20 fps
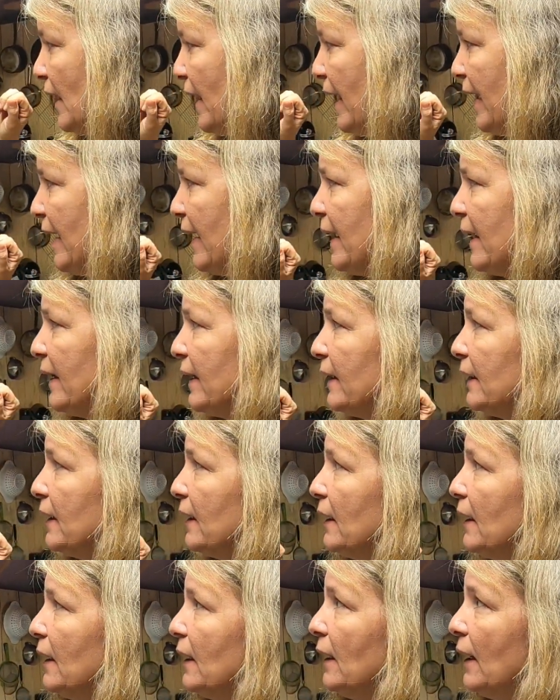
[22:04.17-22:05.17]
And
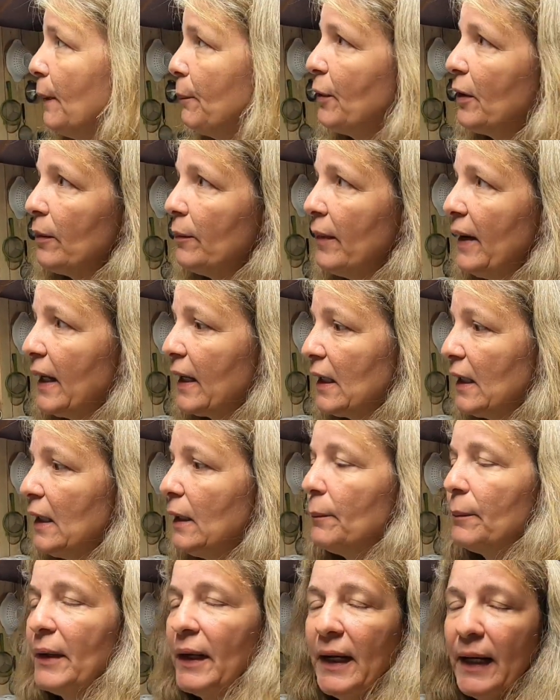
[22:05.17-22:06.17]
I put them back
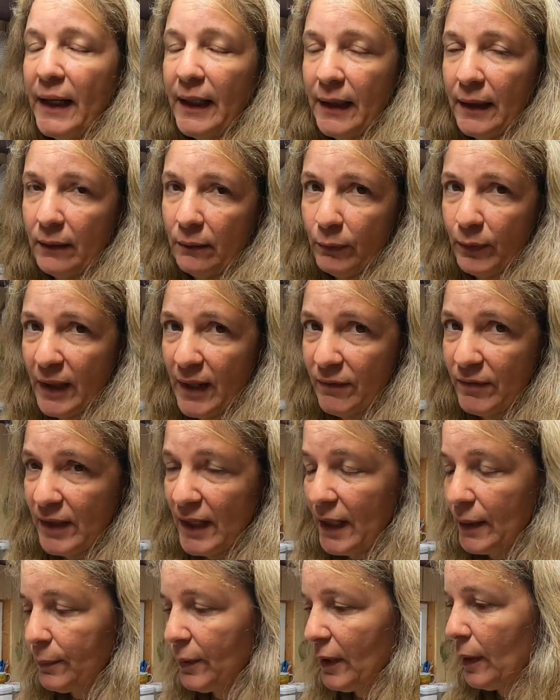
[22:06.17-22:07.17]
up, and we haven't
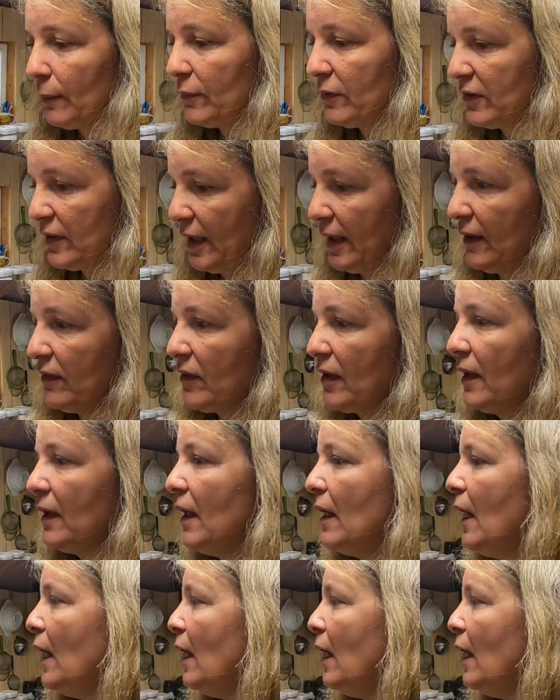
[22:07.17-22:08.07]
had a problem since.